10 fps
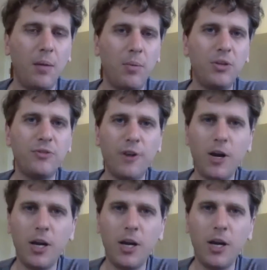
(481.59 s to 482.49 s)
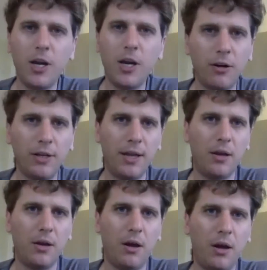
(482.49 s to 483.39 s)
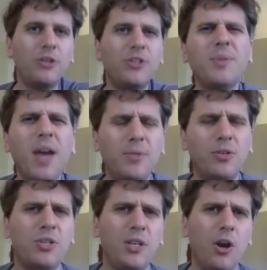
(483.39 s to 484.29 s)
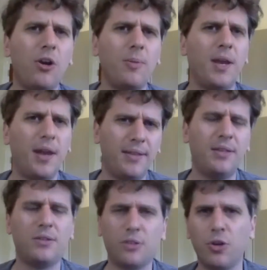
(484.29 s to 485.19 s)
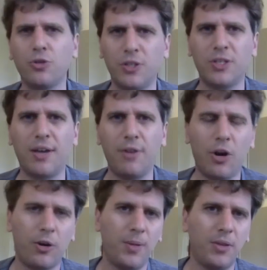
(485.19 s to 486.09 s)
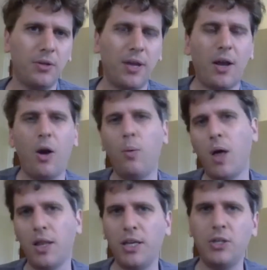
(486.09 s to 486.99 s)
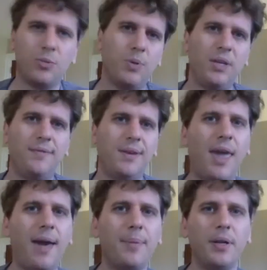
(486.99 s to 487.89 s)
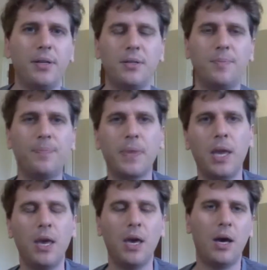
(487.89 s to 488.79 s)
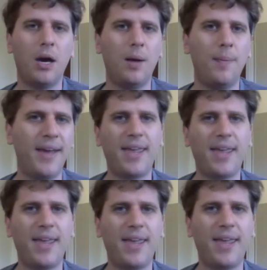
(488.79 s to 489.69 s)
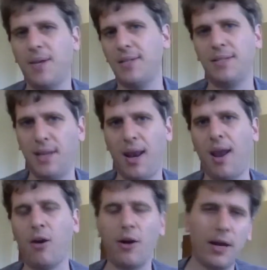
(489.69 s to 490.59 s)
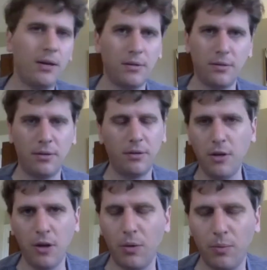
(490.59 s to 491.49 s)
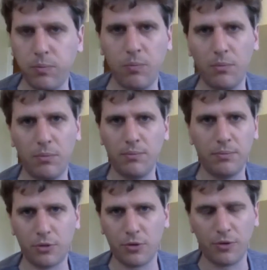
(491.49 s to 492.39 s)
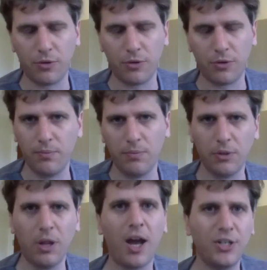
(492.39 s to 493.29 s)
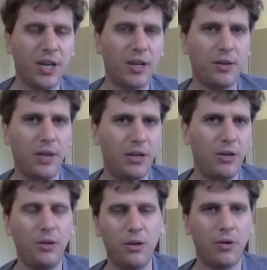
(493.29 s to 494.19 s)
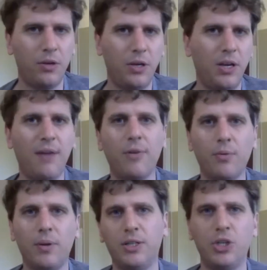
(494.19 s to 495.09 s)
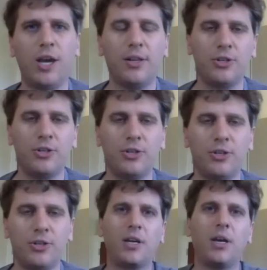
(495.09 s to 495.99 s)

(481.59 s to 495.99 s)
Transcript: But there's very rarely a, a, sometimes you see the argument, I think the socialists have an argument. They're like, oh, well, he just believed in capitalism, um, and capitalism has this inherent, you know, sort of logic. And, you, you know, he never really challenged that logic.